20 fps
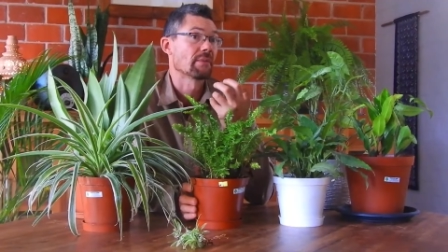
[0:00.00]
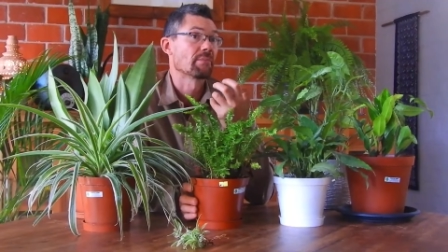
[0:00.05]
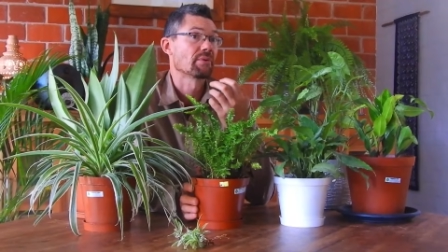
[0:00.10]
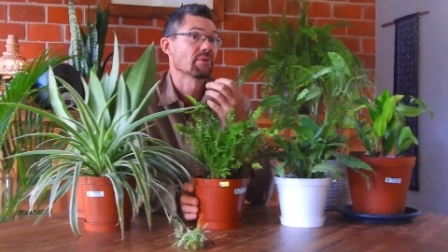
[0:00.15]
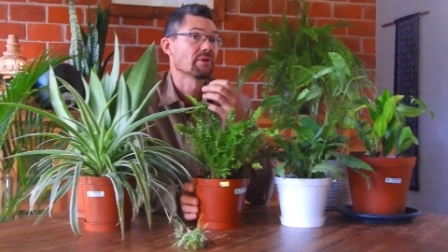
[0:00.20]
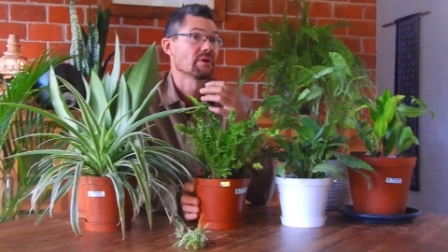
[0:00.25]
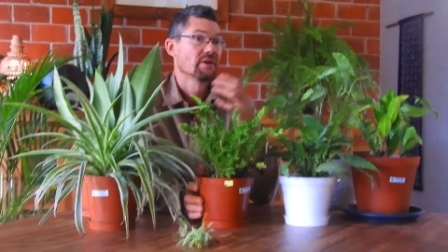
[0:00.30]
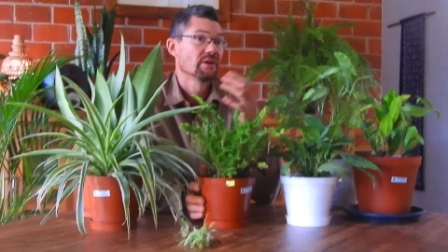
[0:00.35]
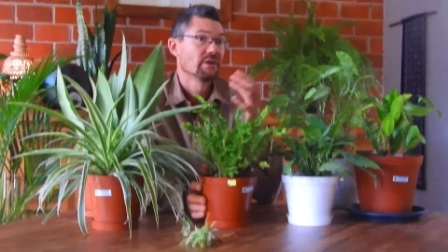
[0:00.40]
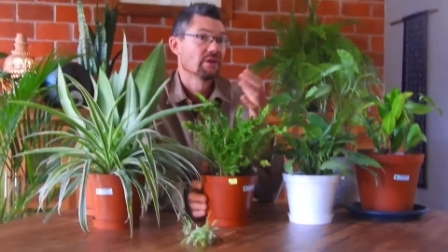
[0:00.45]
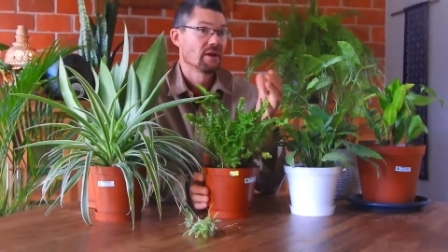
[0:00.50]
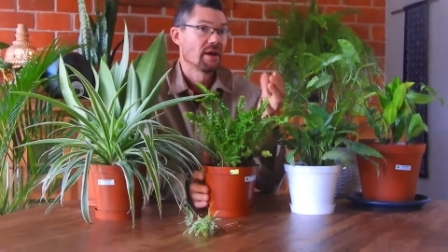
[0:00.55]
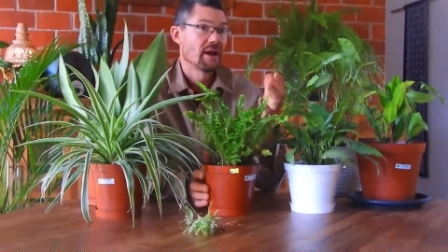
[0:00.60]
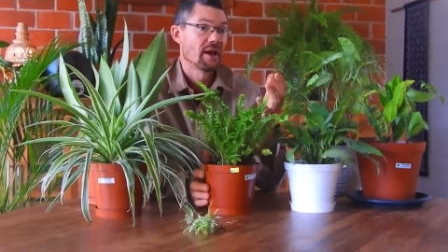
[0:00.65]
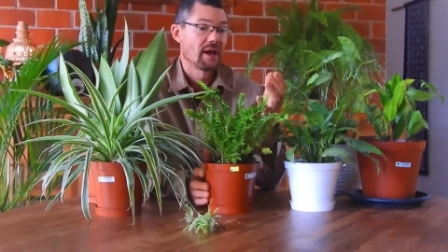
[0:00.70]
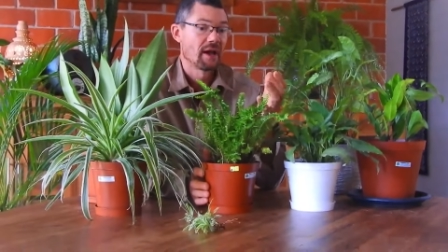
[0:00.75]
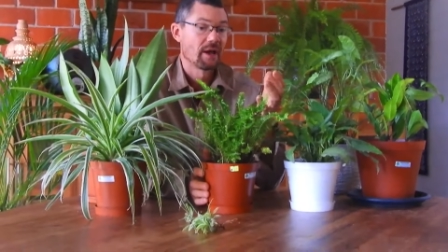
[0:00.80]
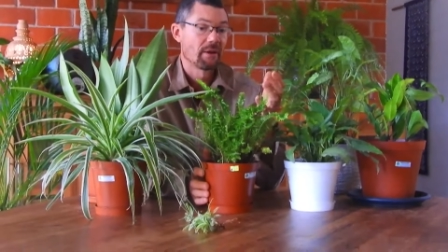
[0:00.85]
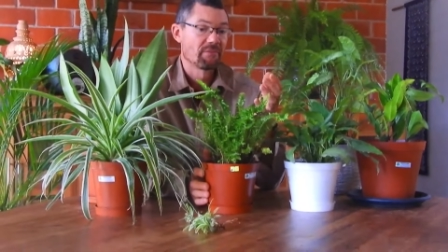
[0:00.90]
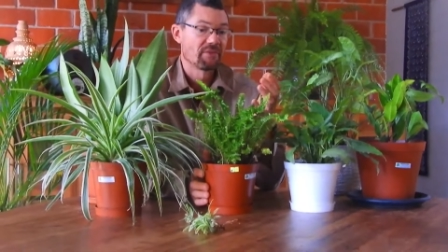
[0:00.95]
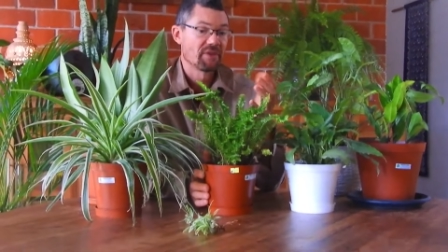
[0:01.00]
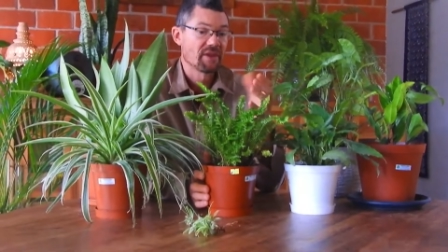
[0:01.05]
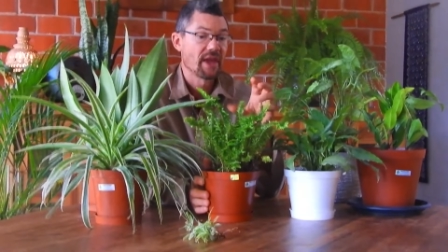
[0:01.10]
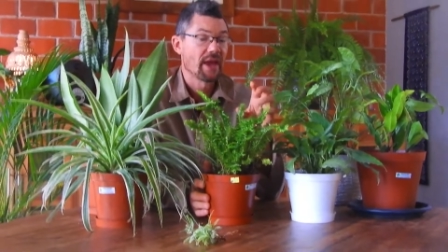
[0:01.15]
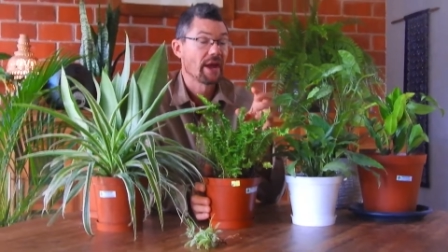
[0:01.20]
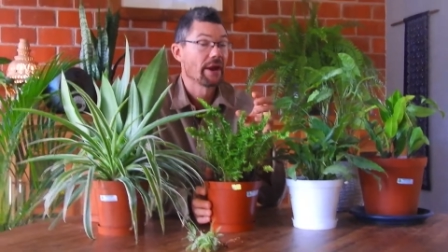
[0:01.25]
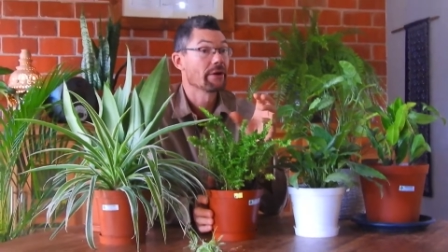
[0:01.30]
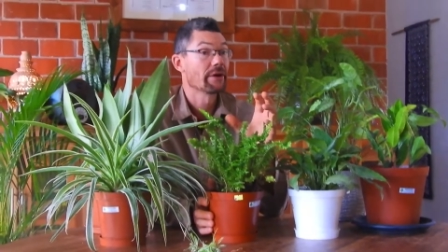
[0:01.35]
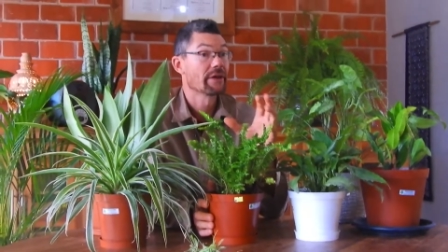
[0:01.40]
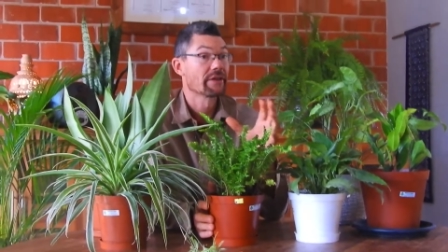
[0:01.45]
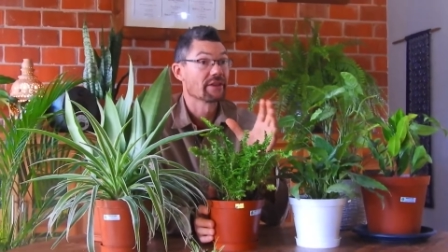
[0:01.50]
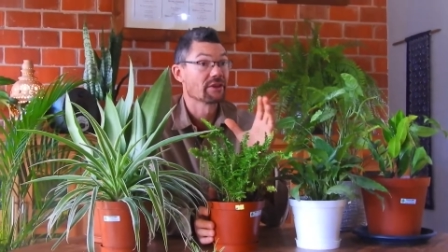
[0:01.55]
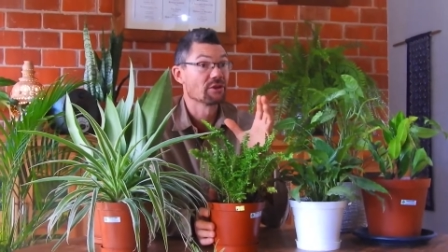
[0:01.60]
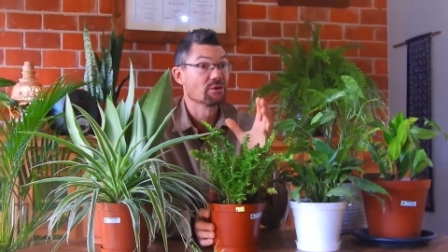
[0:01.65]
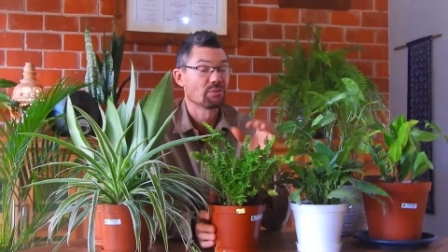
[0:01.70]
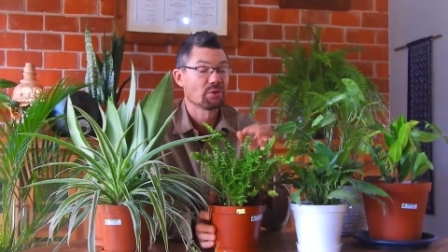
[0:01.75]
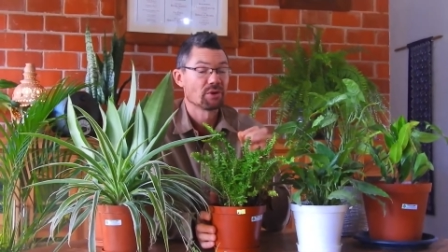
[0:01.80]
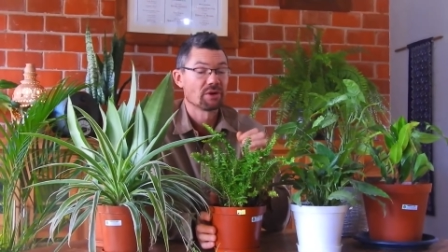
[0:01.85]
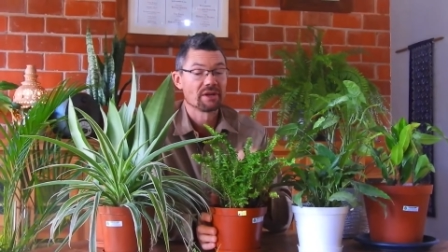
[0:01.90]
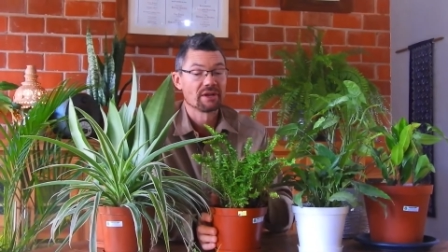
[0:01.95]
up the area that
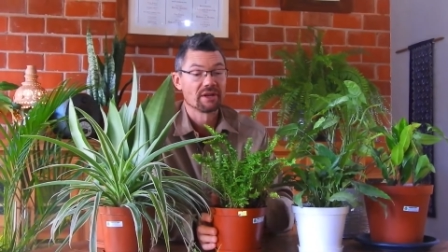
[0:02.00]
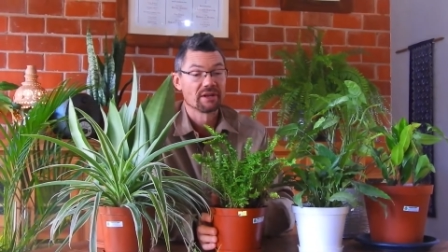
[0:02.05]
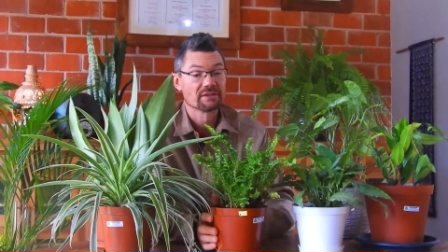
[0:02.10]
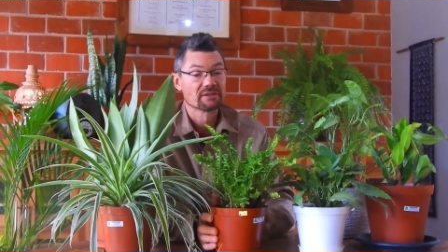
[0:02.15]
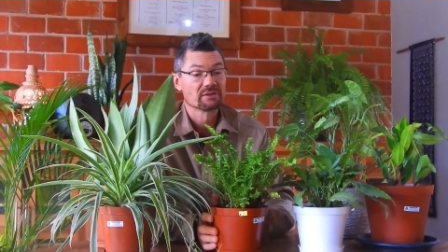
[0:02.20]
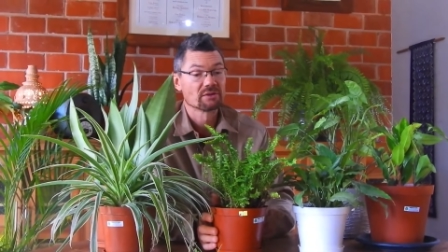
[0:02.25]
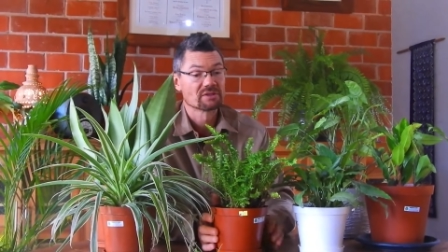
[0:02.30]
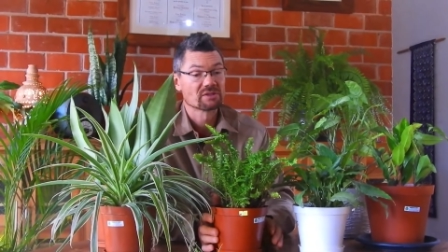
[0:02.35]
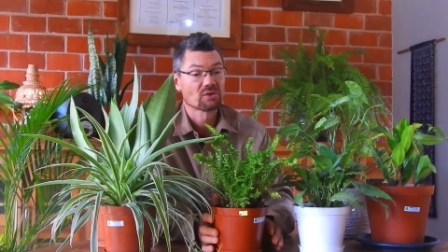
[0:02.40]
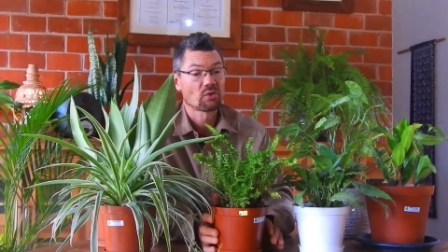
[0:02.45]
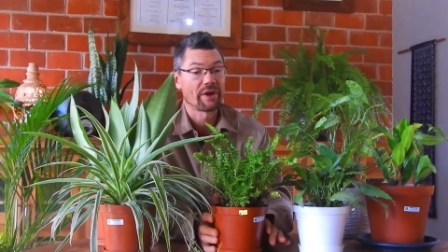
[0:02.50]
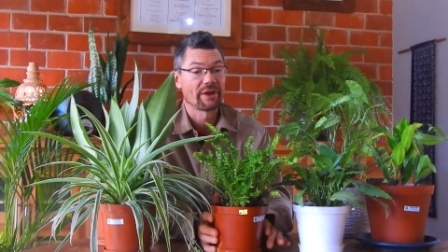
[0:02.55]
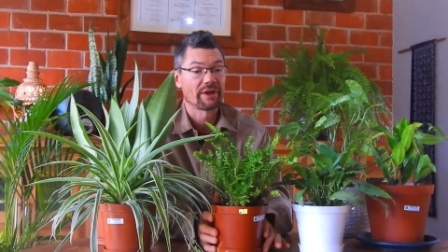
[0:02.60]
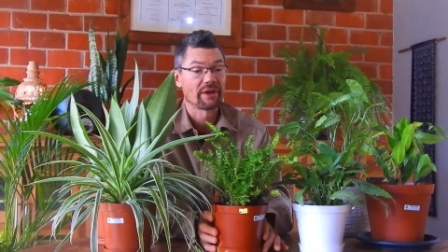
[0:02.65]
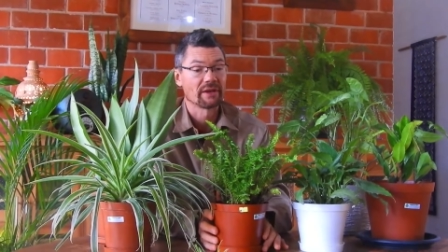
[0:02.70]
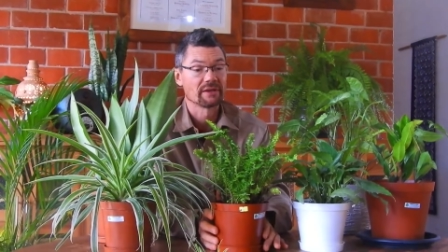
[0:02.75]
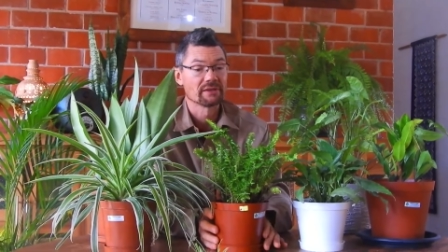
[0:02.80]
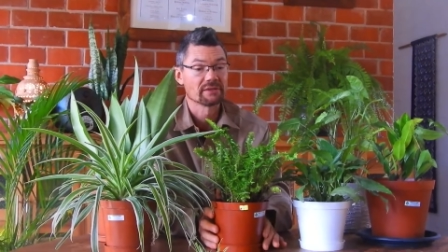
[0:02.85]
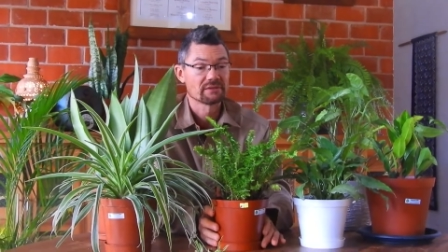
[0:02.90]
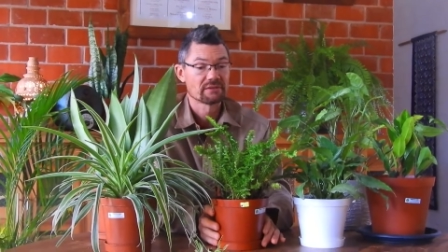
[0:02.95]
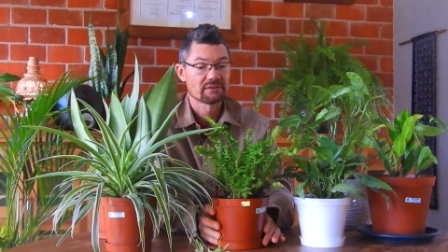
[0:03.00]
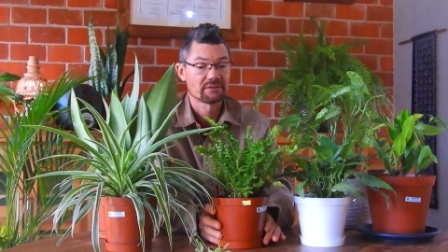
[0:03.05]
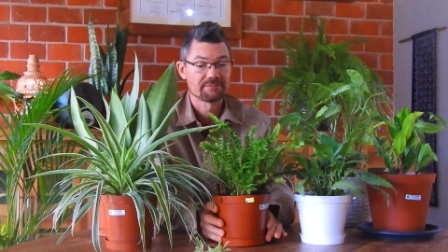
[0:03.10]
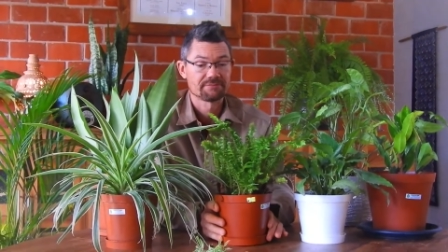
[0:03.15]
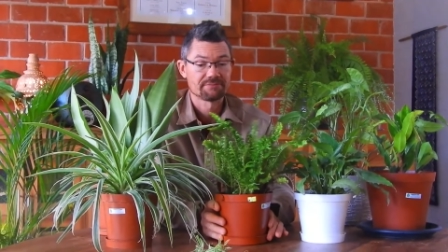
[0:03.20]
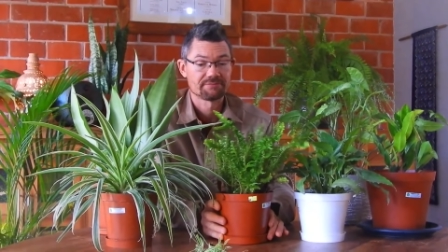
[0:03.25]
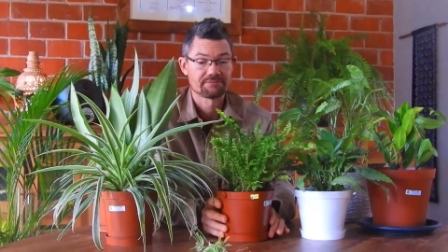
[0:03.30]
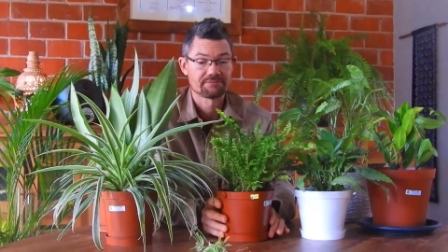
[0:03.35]
you put it in, so it's quite nice.